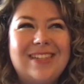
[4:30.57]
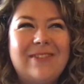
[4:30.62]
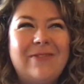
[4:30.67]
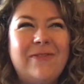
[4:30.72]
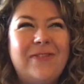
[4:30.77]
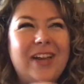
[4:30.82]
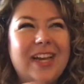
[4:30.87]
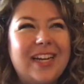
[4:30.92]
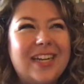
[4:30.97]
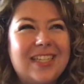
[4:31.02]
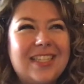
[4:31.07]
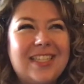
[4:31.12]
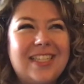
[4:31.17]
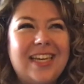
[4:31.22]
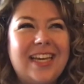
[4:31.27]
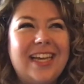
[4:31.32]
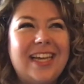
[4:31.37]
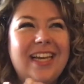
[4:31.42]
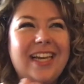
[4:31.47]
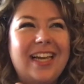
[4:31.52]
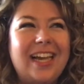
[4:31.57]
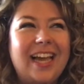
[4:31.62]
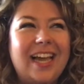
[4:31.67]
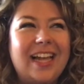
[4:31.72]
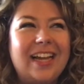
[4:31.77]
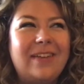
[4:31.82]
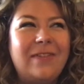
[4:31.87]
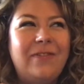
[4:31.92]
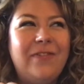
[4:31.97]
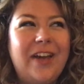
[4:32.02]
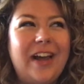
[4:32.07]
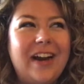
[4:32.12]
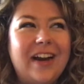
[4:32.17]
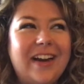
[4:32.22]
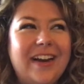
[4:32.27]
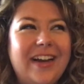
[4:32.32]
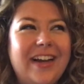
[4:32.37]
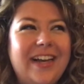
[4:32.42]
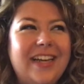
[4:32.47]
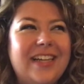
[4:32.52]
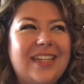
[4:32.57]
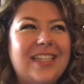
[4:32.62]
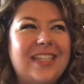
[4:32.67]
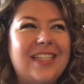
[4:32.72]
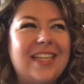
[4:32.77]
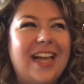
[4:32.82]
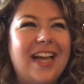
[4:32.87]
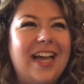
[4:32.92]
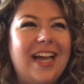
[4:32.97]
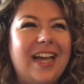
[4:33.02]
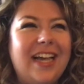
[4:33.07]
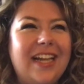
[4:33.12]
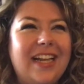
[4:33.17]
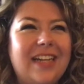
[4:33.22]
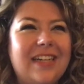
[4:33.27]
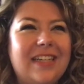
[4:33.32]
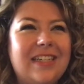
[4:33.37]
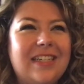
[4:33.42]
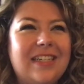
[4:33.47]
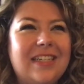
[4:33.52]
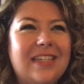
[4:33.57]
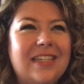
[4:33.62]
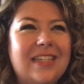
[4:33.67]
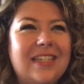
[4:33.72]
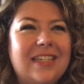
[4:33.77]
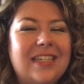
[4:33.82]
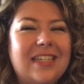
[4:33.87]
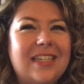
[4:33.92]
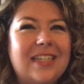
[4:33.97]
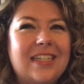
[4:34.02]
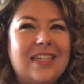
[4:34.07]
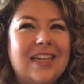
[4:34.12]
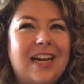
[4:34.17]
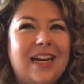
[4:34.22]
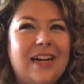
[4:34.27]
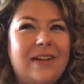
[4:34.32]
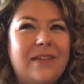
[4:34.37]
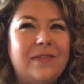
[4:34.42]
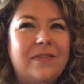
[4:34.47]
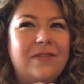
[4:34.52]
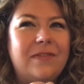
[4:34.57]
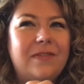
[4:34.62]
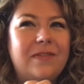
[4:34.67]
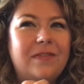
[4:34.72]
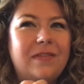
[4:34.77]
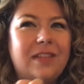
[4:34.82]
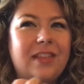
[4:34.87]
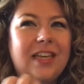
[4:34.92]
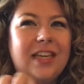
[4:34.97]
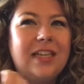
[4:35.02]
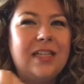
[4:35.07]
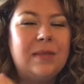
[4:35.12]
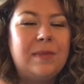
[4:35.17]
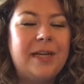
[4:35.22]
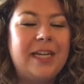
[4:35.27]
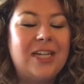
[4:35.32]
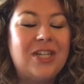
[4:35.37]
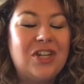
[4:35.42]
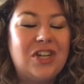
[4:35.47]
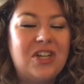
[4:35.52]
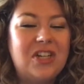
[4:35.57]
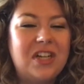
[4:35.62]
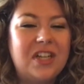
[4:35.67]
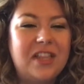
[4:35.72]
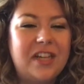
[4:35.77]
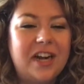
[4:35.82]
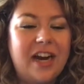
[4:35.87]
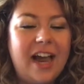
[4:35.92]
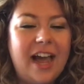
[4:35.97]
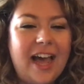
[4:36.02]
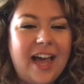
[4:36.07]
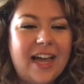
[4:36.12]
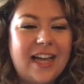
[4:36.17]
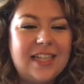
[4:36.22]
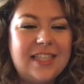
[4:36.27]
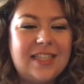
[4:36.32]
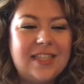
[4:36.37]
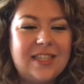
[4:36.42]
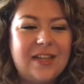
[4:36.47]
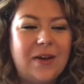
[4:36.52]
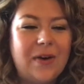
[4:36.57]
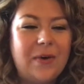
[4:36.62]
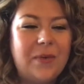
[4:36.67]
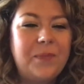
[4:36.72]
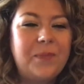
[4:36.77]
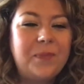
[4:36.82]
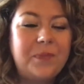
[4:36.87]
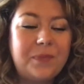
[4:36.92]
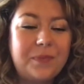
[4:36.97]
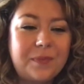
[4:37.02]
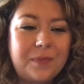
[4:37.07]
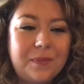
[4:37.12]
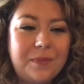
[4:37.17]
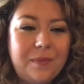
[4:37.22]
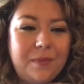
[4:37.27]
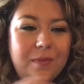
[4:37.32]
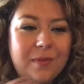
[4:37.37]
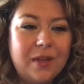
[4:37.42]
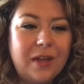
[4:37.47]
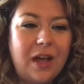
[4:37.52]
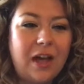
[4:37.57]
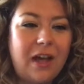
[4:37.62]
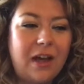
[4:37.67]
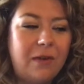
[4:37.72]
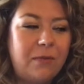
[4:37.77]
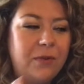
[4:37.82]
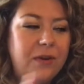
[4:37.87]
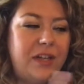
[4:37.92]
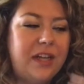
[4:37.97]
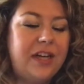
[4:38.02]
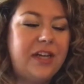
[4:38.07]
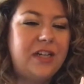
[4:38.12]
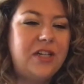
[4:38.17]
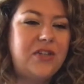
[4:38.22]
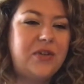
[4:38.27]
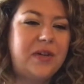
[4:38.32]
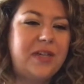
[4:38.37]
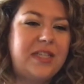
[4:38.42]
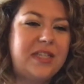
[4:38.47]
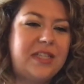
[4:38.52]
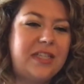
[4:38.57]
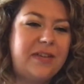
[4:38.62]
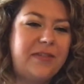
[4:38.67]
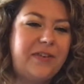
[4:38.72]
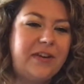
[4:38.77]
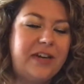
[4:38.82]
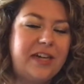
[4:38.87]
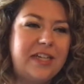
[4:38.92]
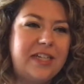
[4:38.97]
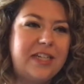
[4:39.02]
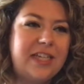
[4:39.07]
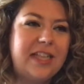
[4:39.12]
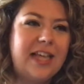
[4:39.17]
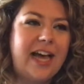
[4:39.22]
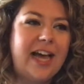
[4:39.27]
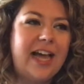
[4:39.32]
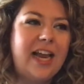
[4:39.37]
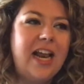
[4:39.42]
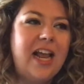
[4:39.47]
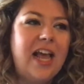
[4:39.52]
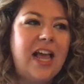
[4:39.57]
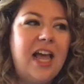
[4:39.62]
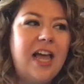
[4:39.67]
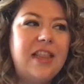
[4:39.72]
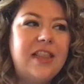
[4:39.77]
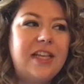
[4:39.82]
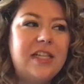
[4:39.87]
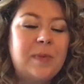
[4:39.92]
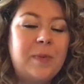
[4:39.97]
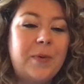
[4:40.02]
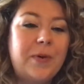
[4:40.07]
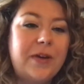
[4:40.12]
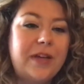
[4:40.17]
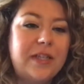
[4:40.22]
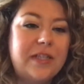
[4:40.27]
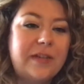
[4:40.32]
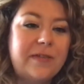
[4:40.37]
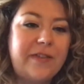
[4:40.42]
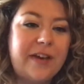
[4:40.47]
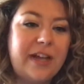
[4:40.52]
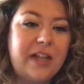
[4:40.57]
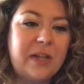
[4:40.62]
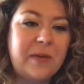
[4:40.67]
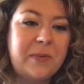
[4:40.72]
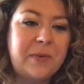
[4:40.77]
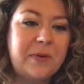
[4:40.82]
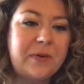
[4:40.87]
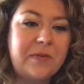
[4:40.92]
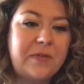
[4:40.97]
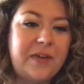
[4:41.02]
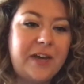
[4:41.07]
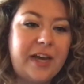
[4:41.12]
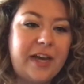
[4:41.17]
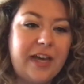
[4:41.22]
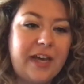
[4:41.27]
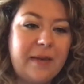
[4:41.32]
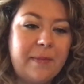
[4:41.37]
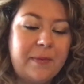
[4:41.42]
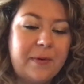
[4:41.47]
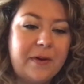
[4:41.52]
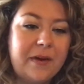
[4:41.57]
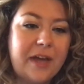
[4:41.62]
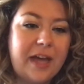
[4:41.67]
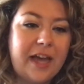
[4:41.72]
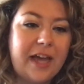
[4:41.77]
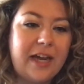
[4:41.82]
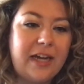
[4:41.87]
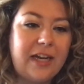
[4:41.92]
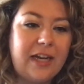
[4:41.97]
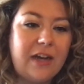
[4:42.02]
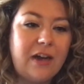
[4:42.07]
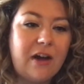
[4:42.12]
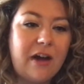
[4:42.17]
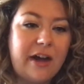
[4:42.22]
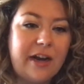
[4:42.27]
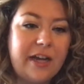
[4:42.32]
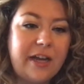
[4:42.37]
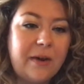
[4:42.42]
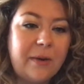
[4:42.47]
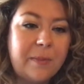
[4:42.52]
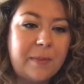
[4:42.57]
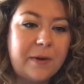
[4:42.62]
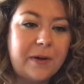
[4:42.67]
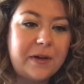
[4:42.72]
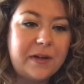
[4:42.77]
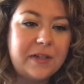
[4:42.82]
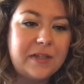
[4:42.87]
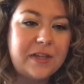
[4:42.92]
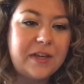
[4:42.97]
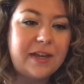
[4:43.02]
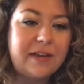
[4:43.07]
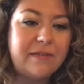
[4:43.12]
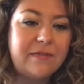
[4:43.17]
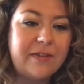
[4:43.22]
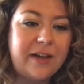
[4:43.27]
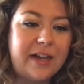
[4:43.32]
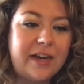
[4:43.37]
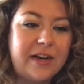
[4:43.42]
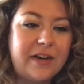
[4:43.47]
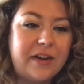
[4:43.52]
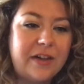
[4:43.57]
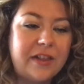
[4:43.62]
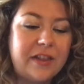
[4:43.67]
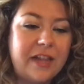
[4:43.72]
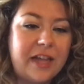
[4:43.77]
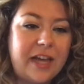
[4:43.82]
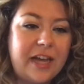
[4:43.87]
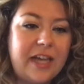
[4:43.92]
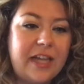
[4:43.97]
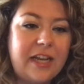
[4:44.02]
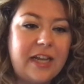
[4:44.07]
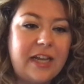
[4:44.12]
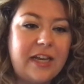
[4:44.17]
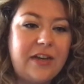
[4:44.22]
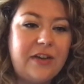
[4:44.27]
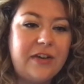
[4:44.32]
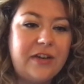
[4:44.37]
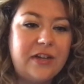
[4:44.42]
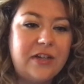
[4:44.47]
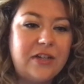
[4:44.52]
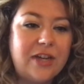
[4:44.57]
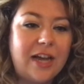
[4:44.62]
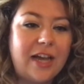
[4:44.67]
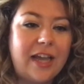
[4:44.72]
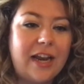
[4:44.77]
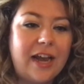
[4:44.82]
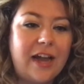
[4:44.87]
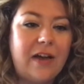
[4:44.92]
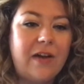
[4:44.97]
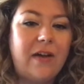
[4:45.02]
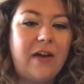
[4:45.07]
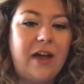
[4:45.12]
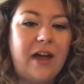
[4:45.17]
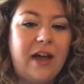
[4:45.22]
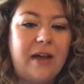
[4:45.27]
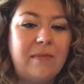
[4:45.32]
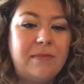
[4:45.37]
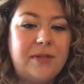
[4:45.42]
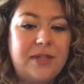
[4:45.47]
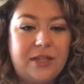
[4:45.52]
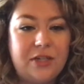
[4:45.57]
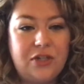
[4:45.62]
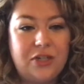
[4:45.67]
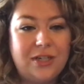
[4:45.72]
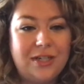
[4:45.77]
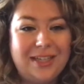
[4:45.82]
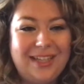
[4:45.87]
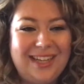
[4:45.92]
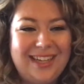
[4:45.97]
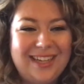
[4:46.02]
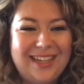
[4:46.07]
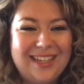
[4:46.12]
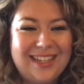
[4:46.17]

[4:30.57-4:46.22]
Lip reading: fantasy and fairies and kind of things being turned on their heads. So really good choices if you're into that. This book is available via ebook and e-audiobook, so you can find it online and you can check it out digitally.